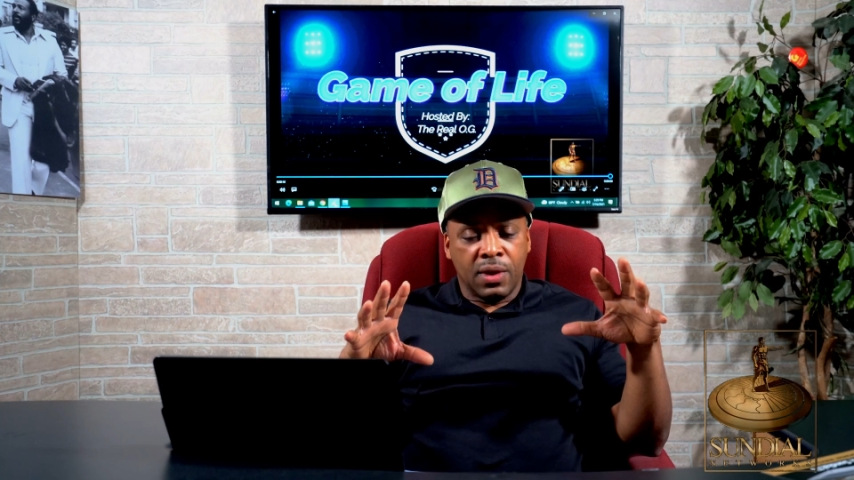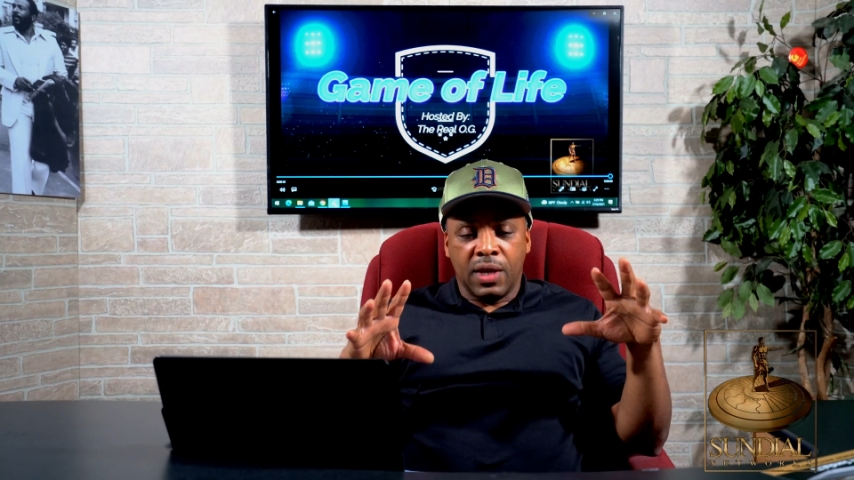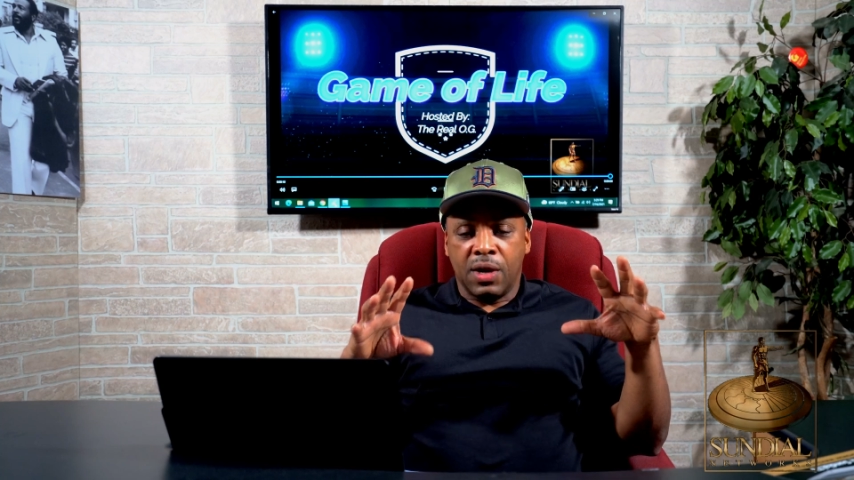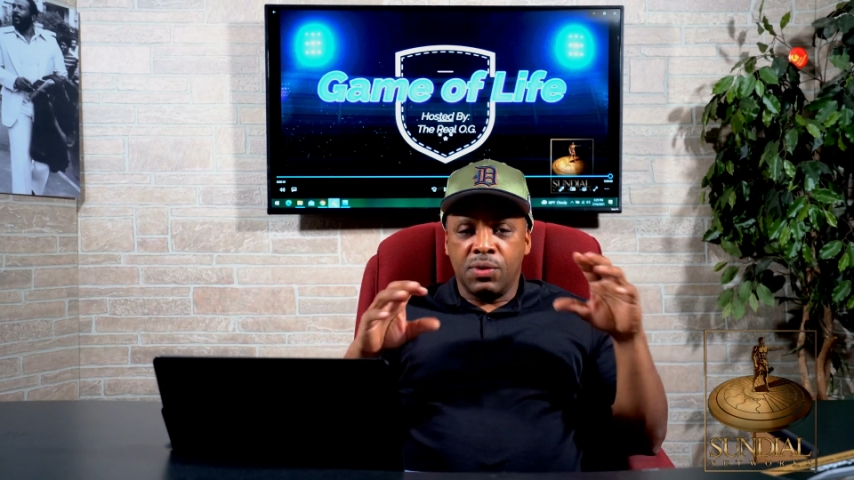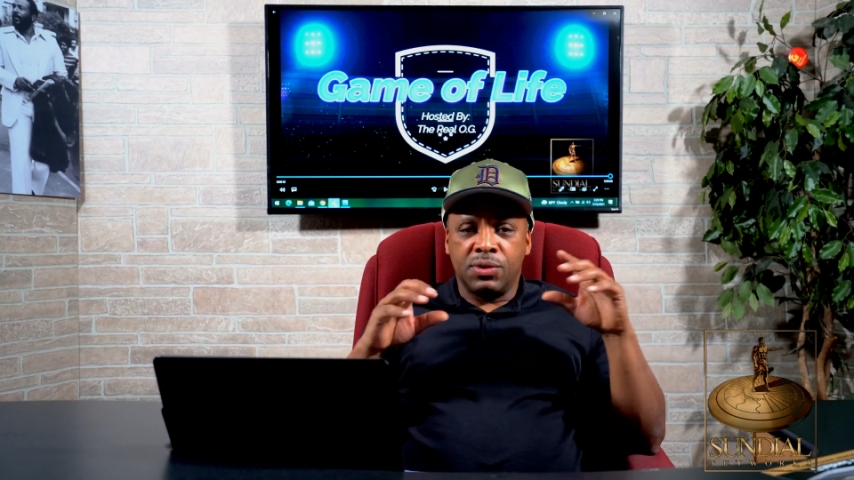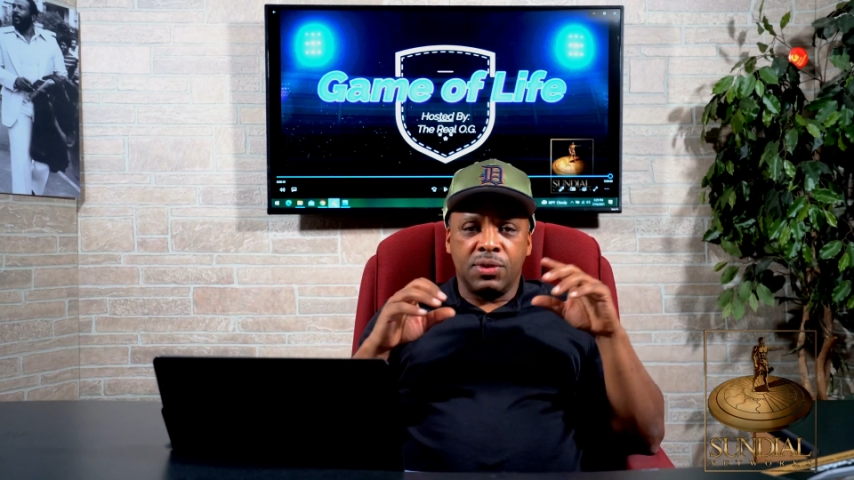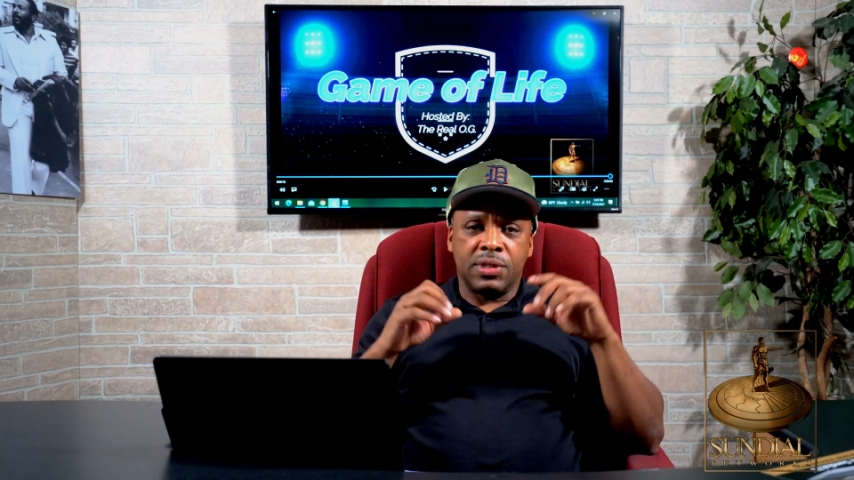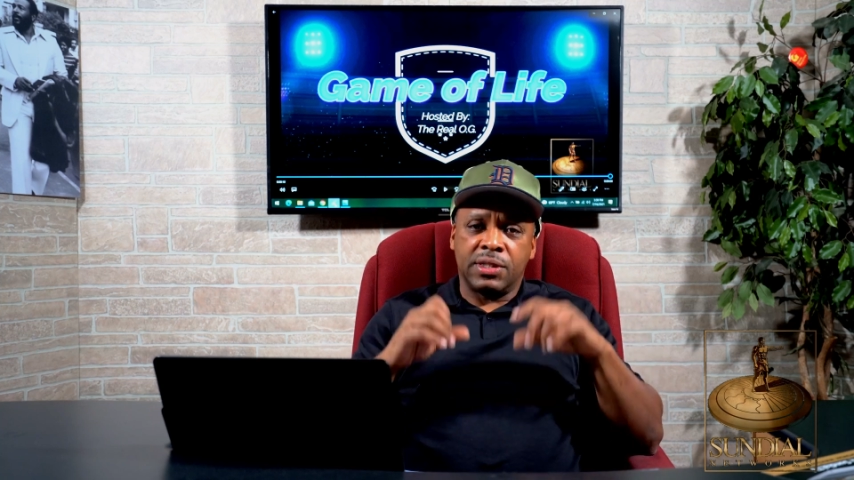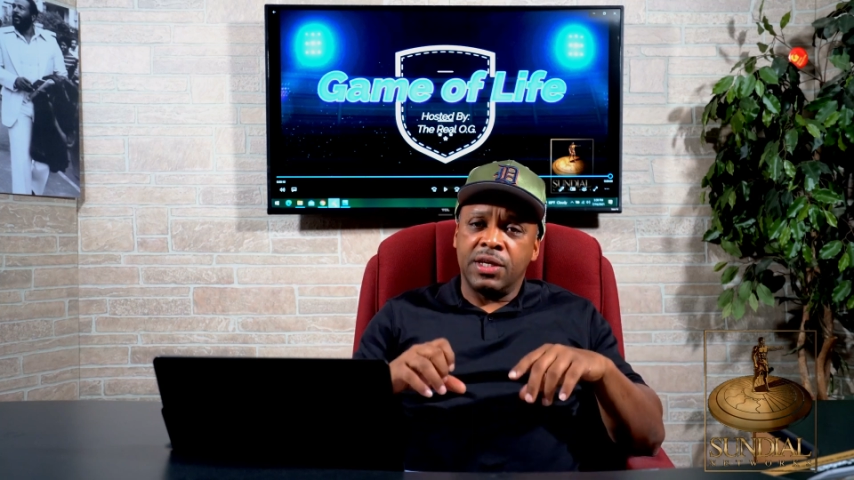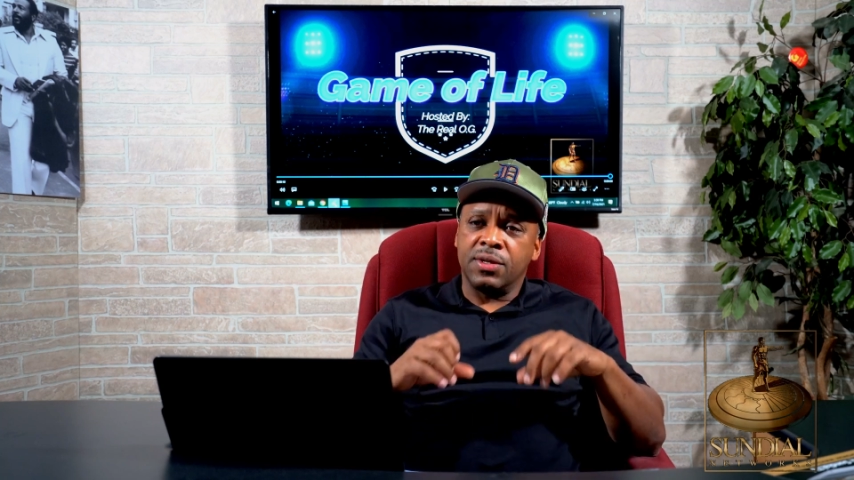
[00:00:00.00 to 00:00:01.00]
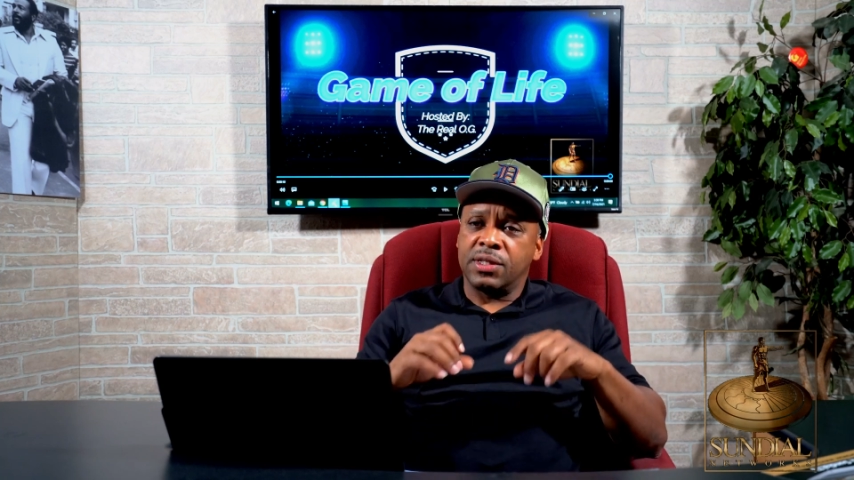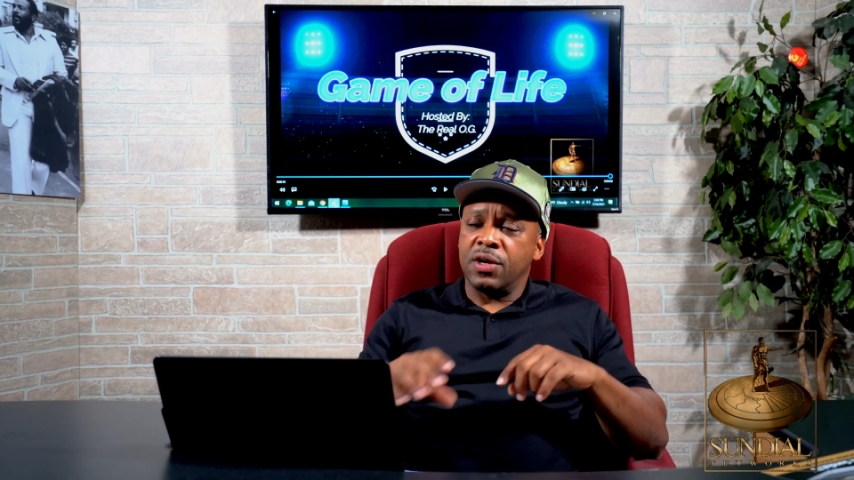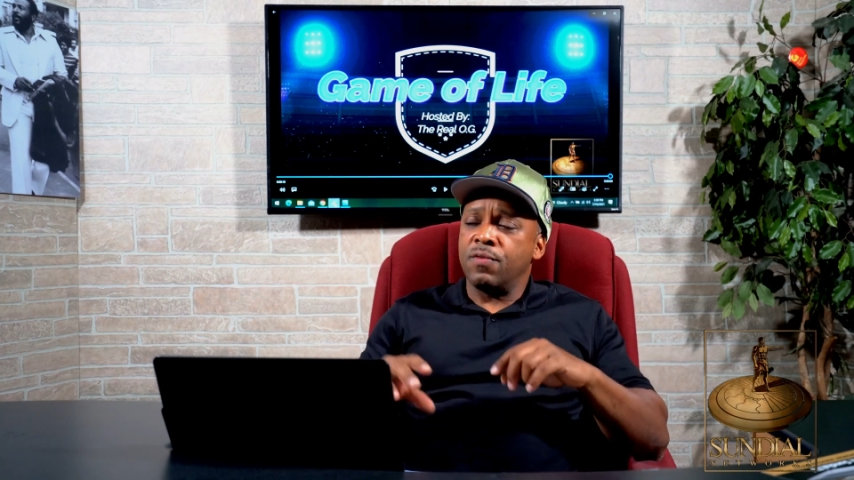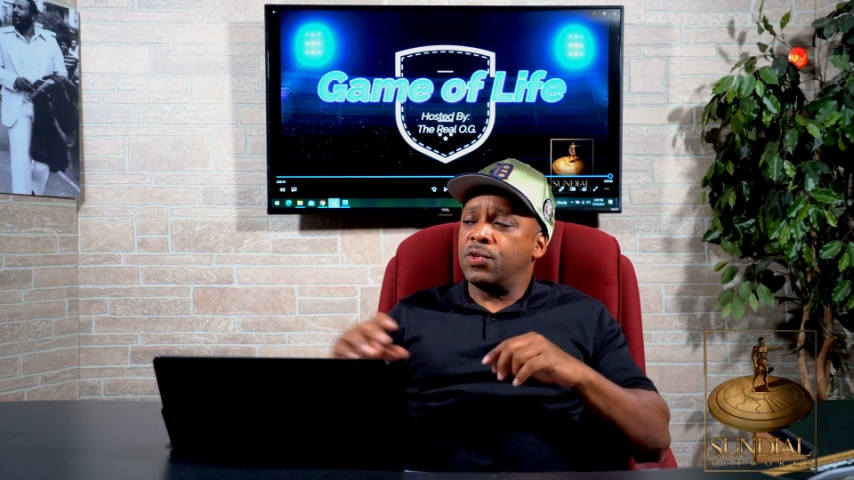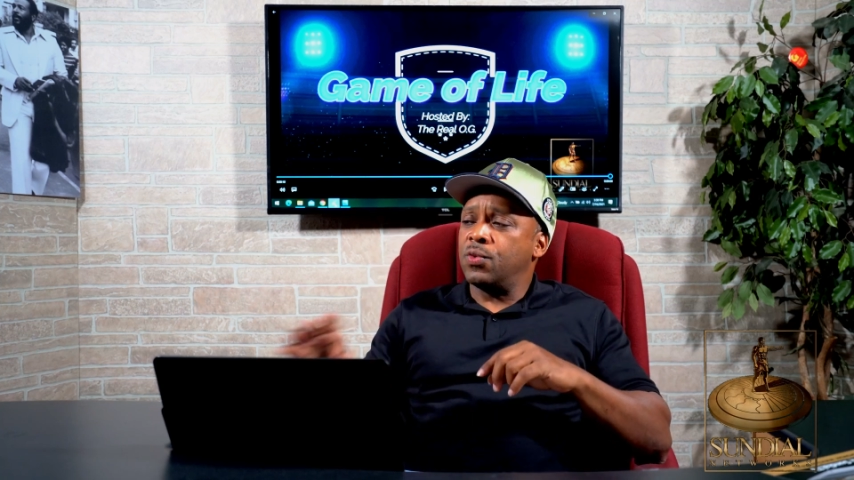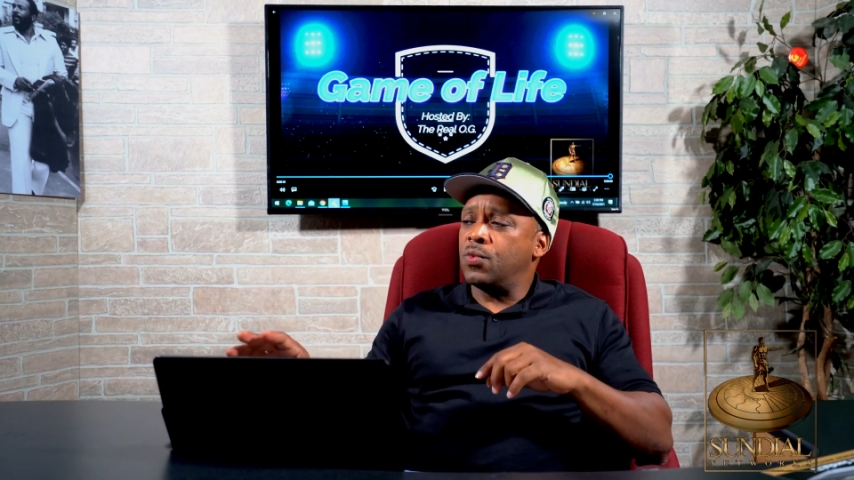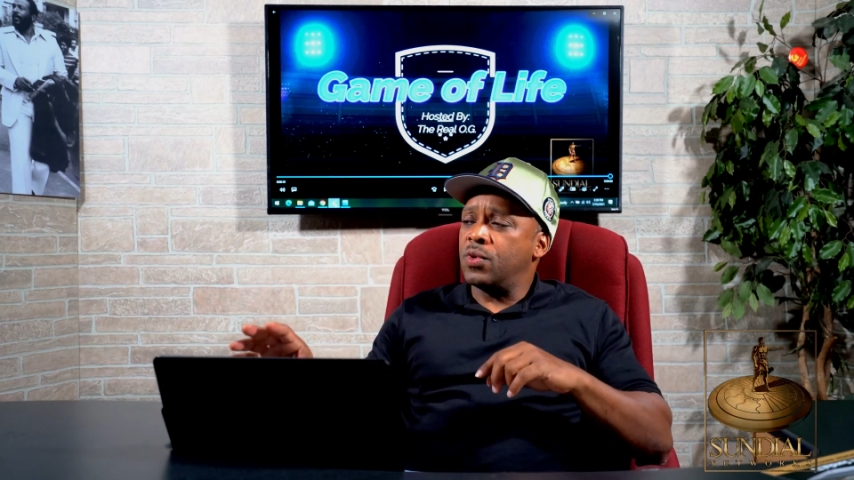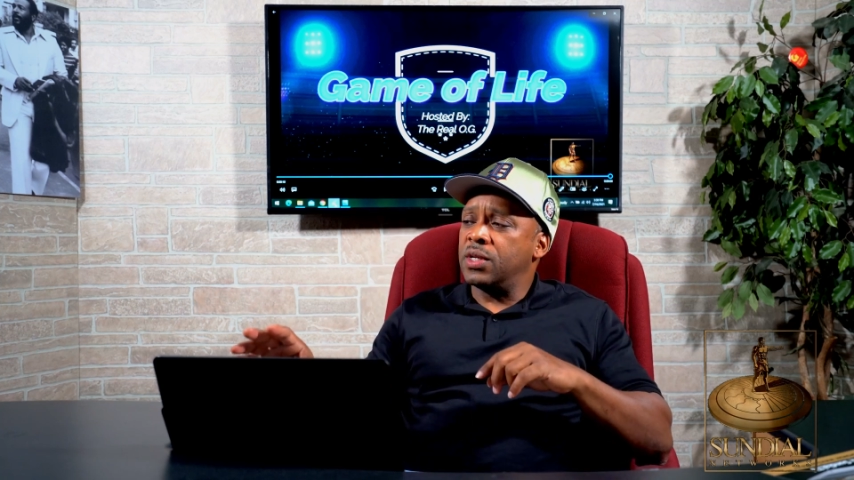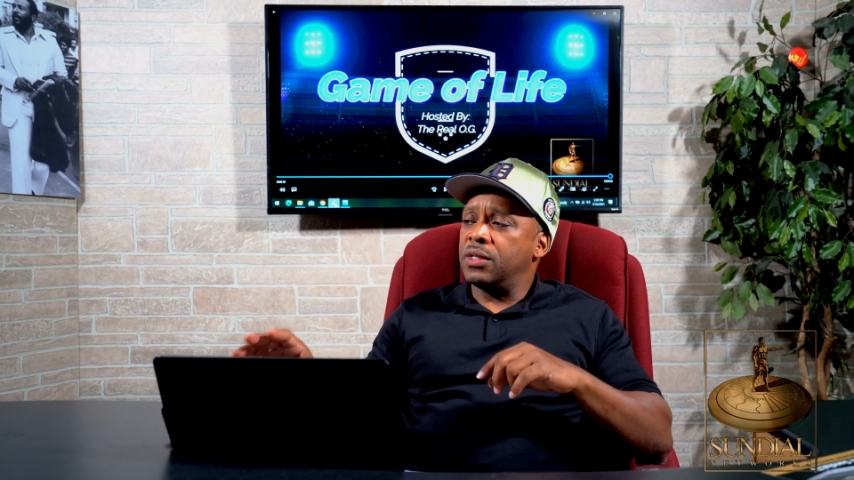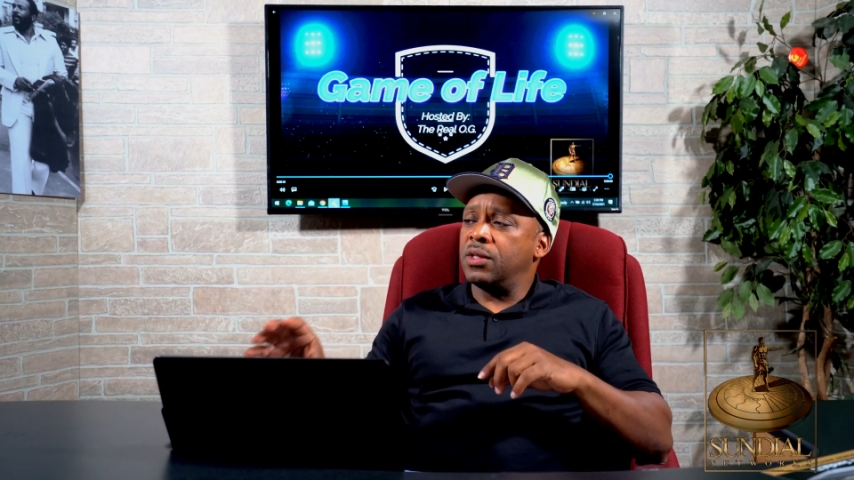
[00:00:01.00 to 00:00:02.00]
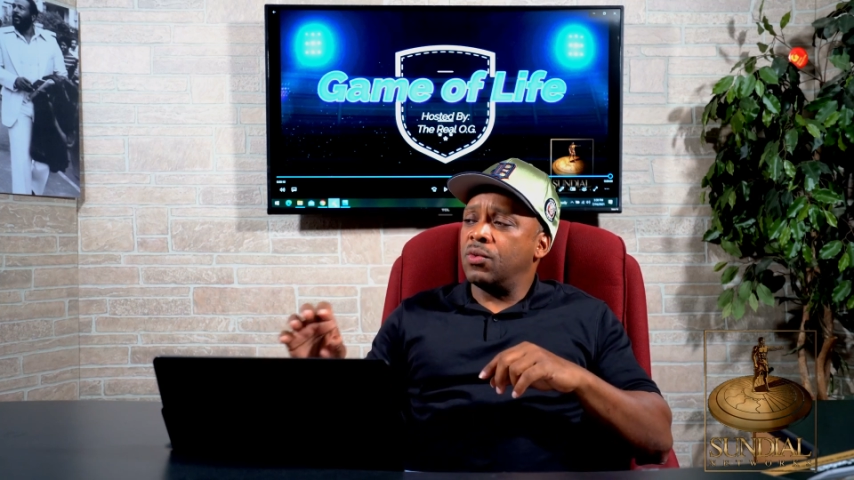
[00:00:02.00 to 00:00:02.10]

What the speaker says: And I want you to see yourself doing